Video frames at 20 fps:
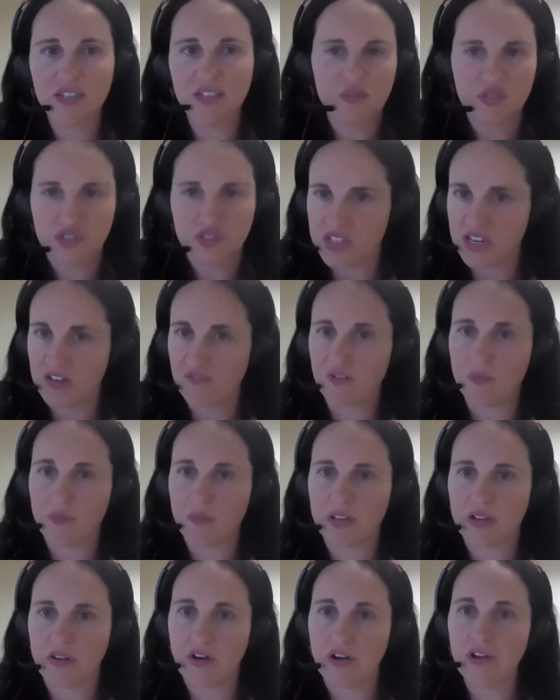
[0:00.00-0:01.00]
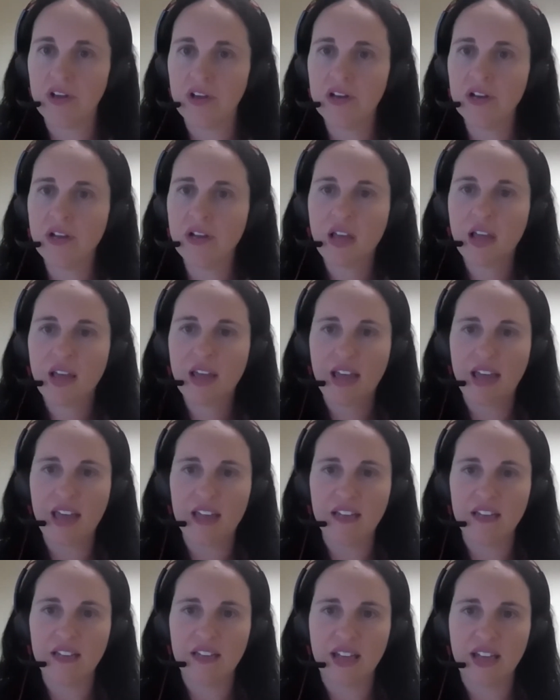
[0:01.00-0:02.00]
It was just everybody got it,
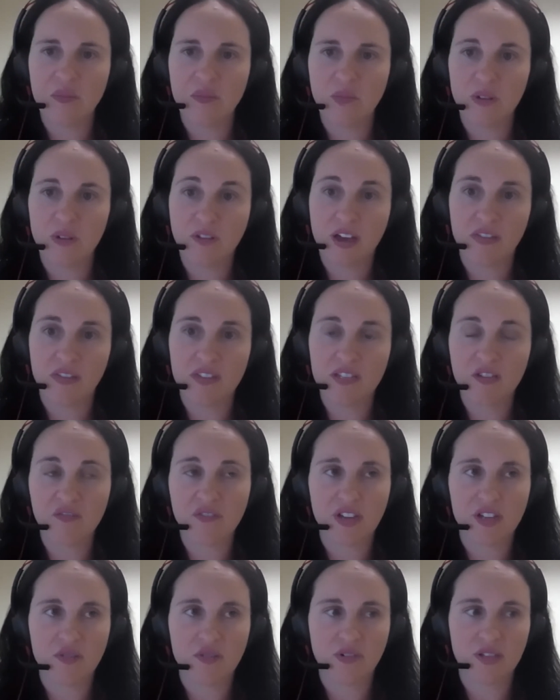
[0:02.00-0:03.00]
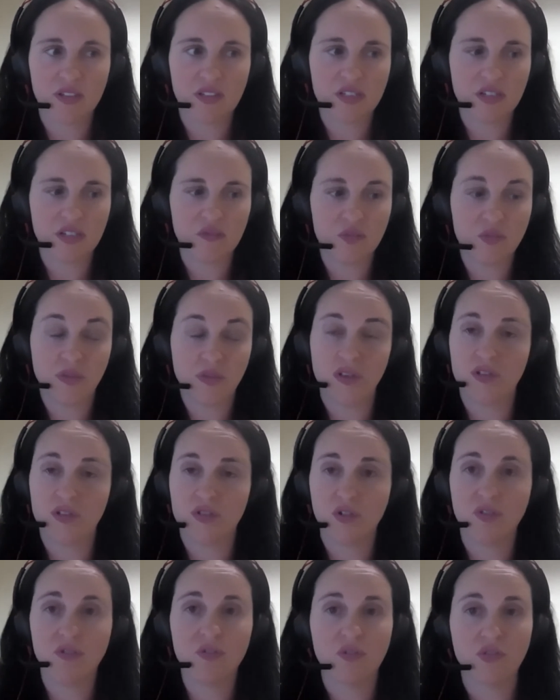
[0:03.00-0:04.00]
and we found this effect relative to a
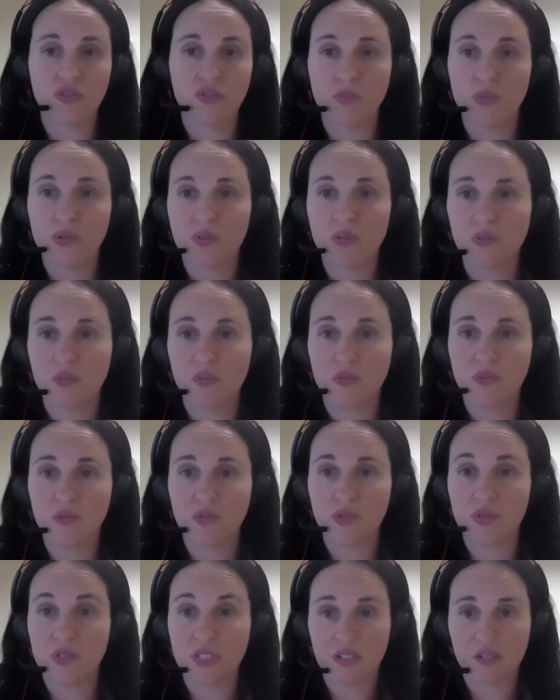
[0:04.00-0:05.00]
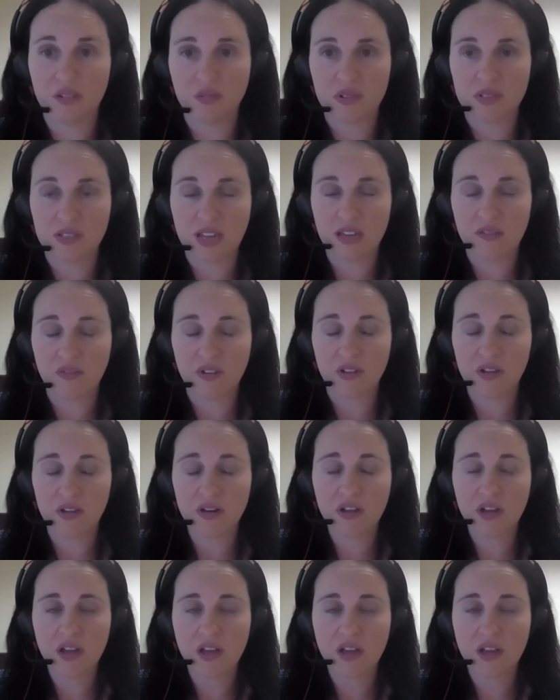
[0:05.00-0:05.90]
control group who didn't receive it.